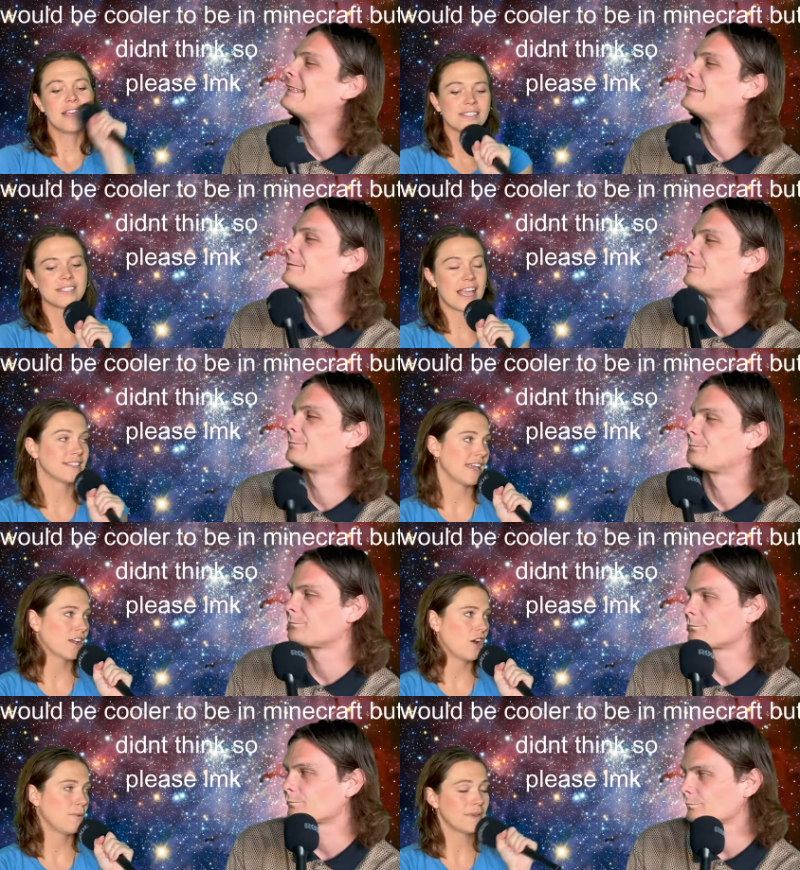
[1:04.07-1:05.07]
Speaker 1: Yes, it's
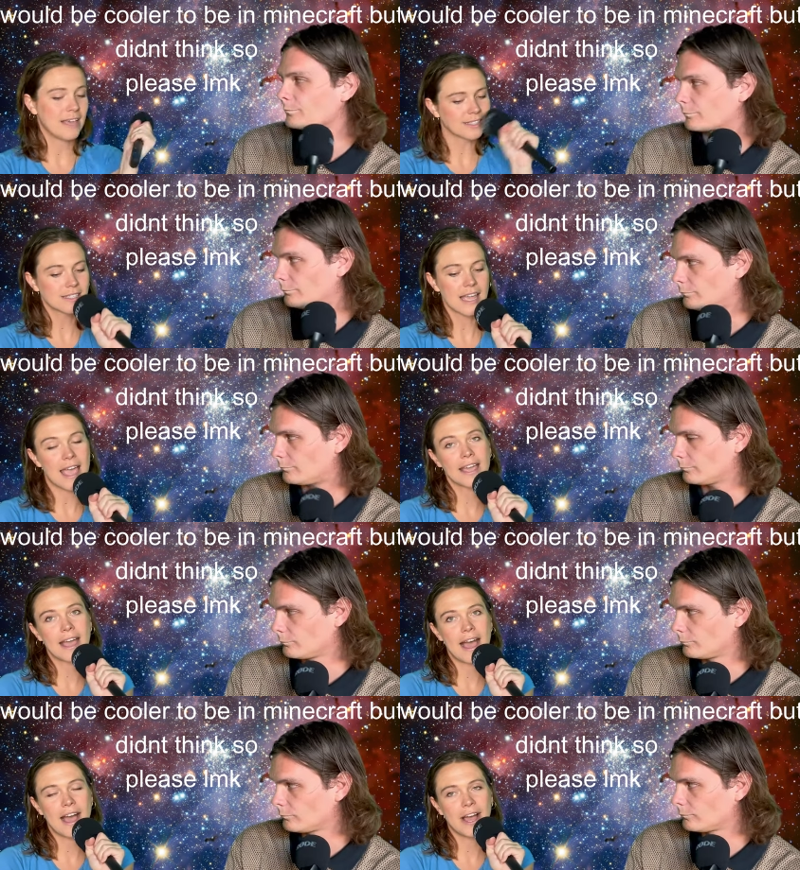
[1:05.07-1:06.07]
anti-cop. Yes, it's
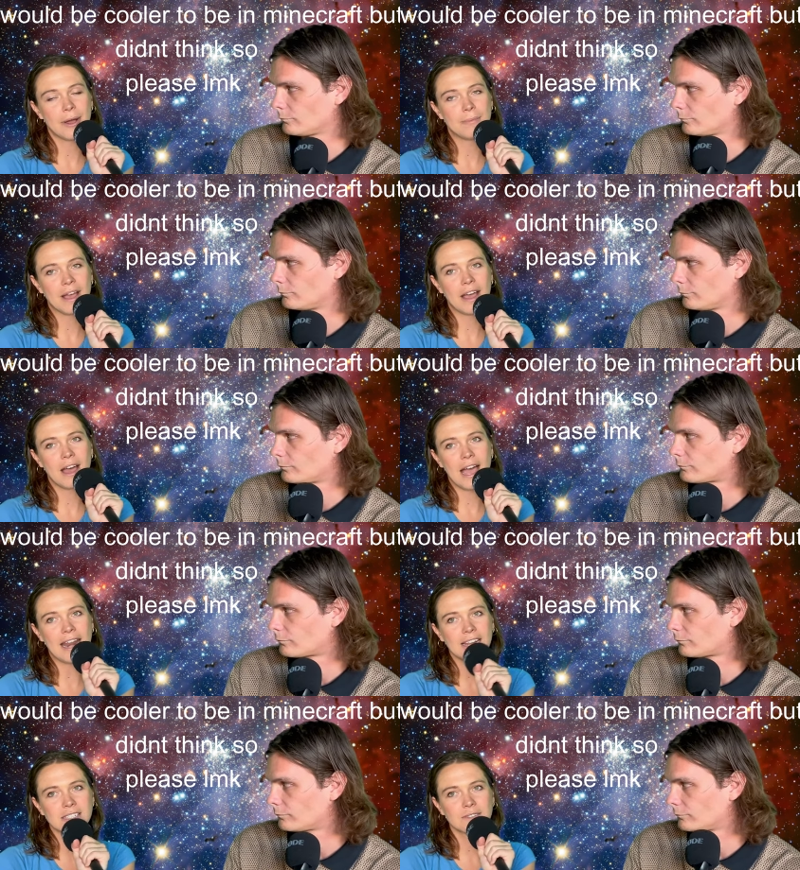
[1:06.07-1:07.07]
A C A
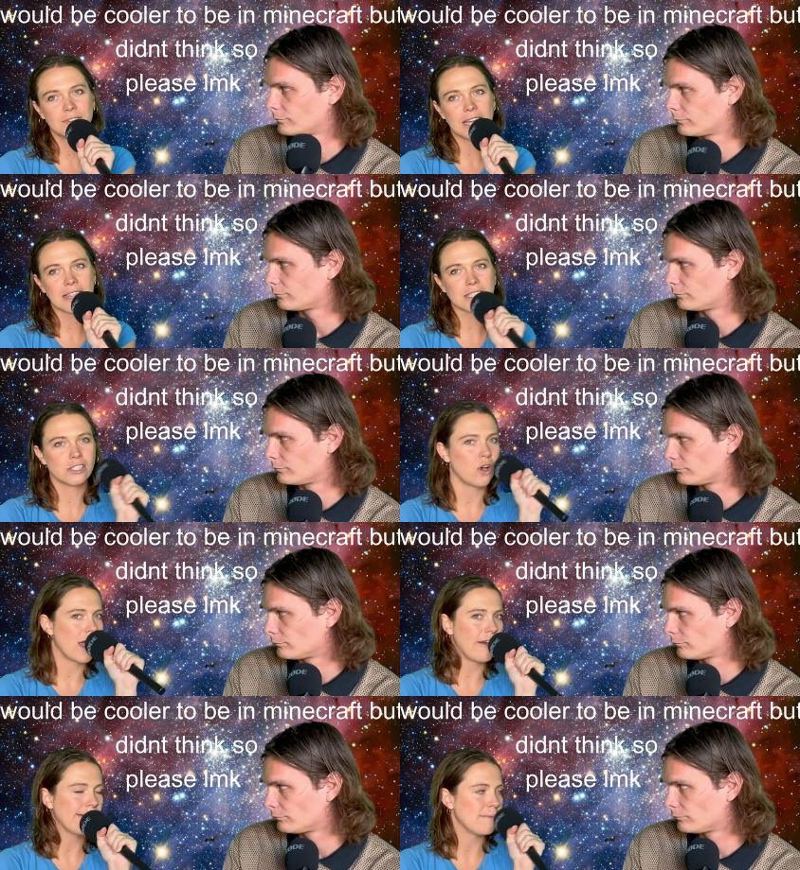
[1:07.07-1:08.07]
B. And I just feel like that's
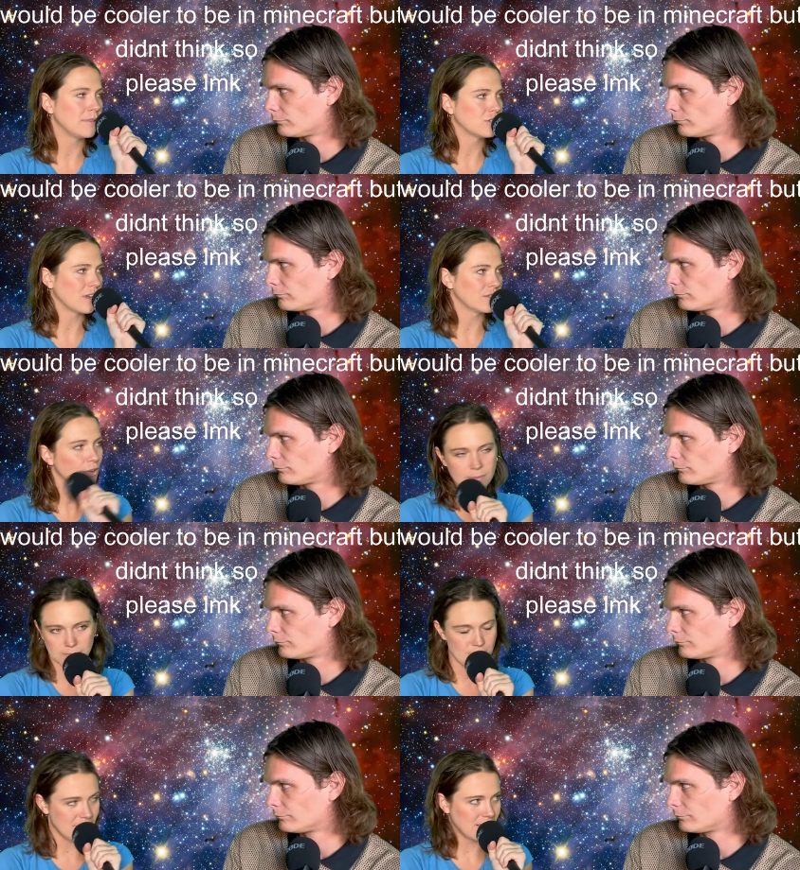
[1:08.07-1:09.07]
not how I remember the
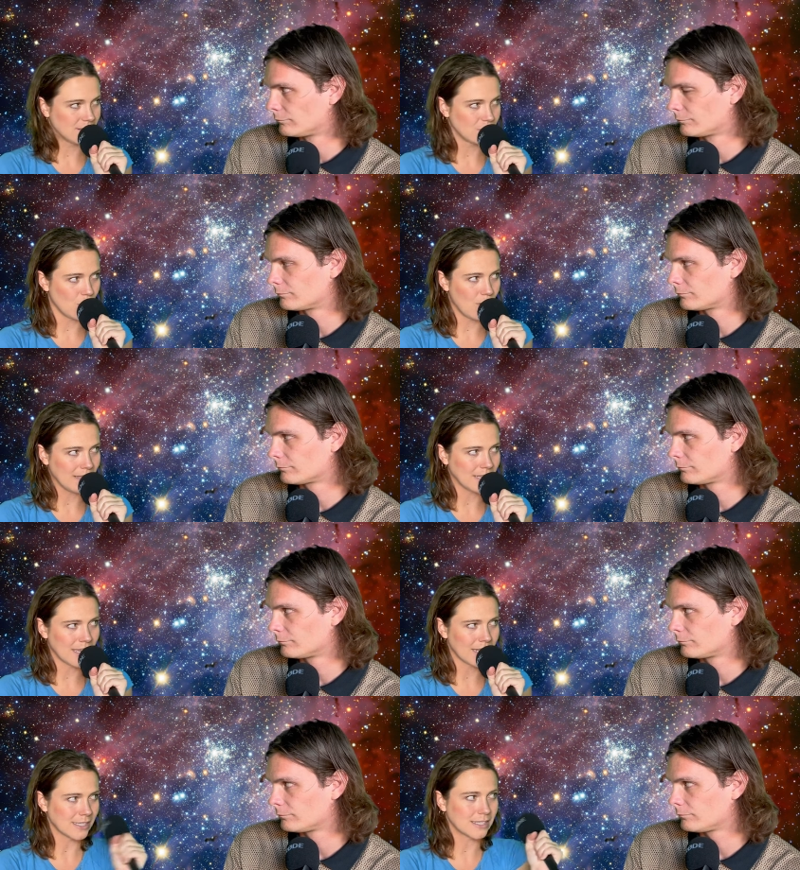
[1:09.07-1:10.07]
Transformers movies. So it's
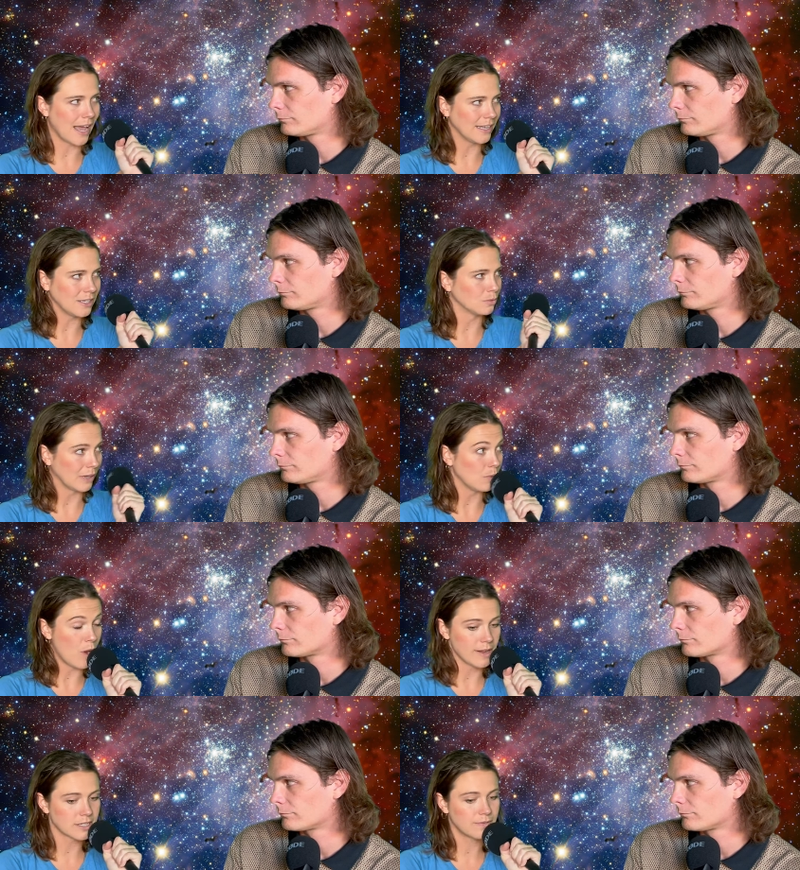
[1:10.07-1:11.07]
like an exciting
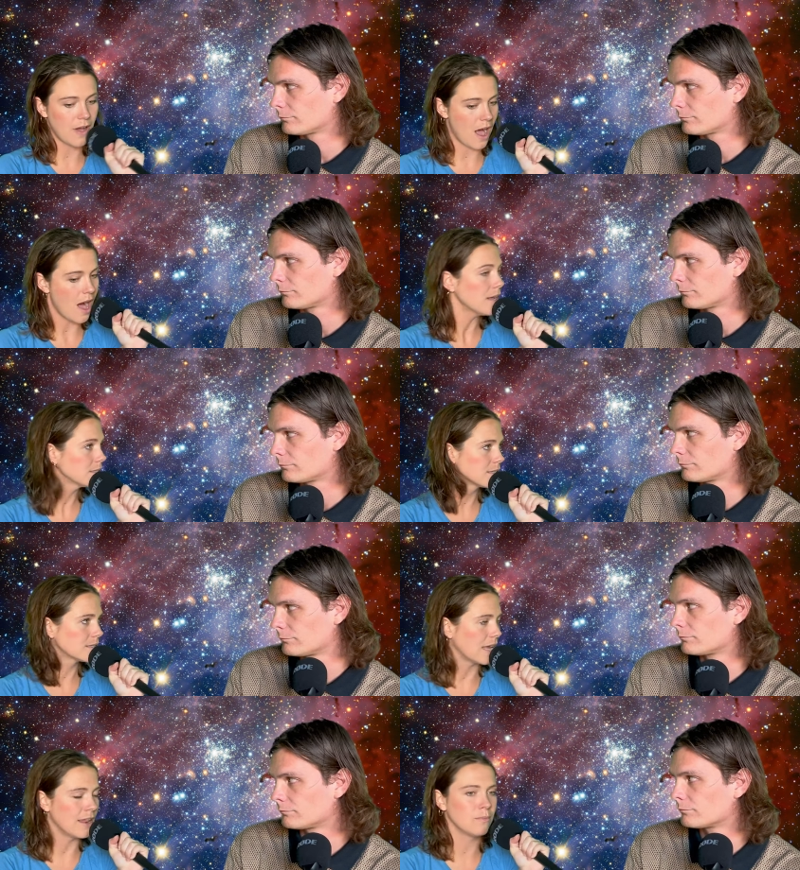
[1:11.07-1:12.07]
rewatch for
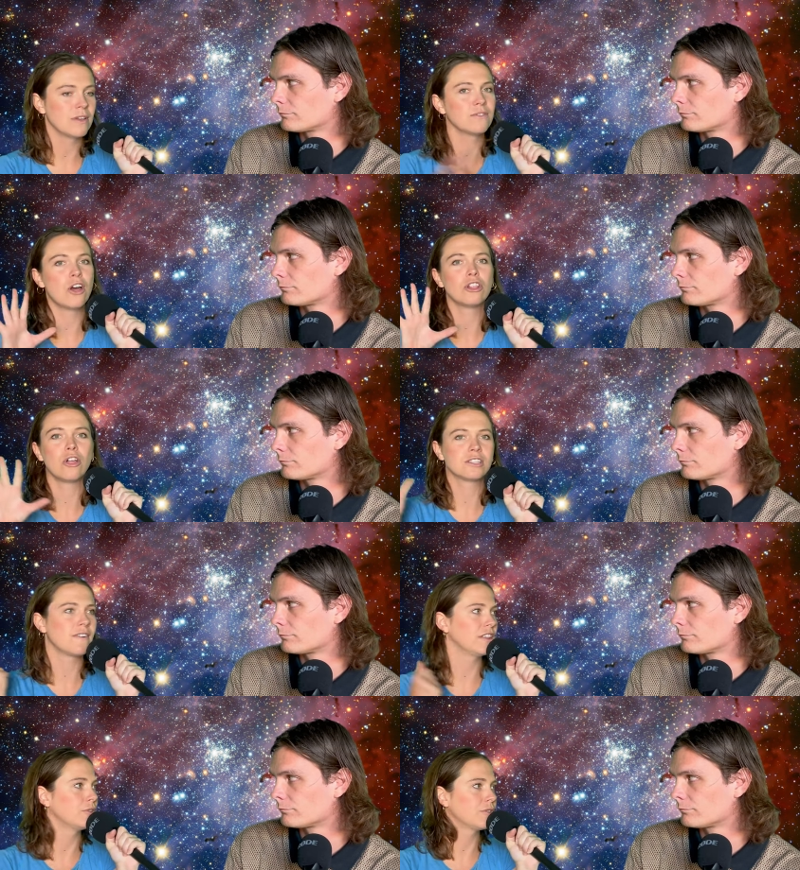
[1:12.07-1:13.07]
us. And we learnt
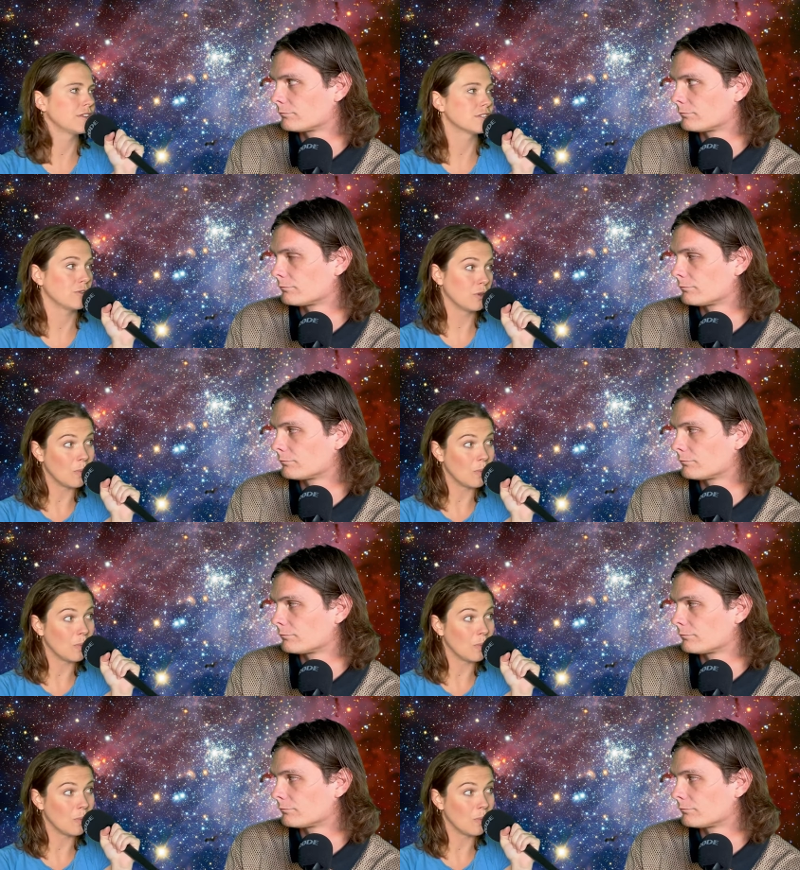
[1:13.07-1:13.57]
lots of other little things along the